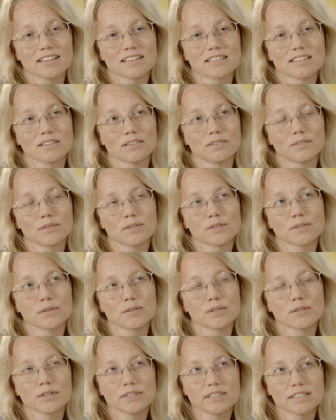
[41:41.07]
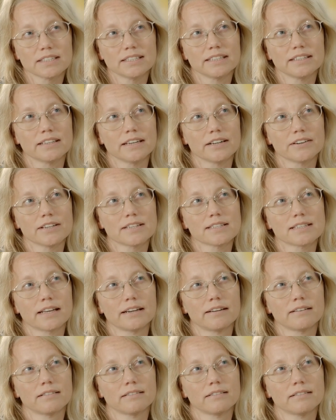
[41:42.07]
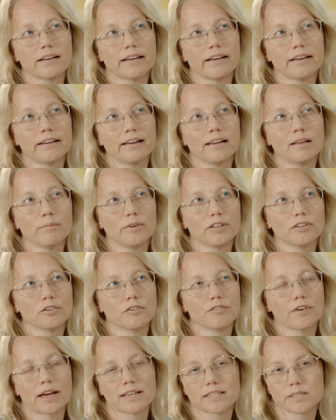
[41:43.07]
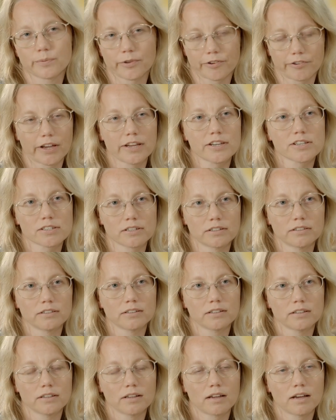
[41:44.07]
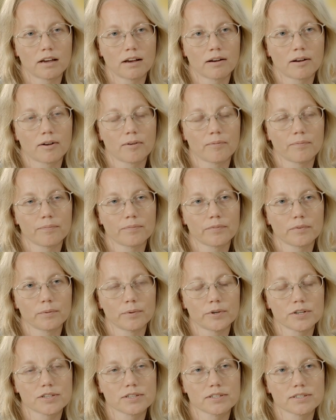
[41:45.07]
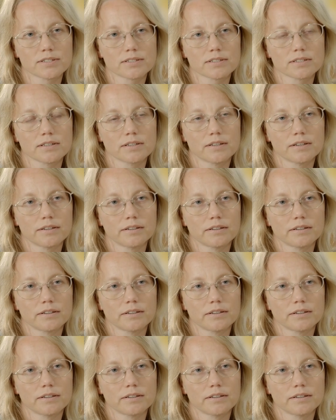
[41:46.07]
So, so certainly there is that element of aspiration, um, which is,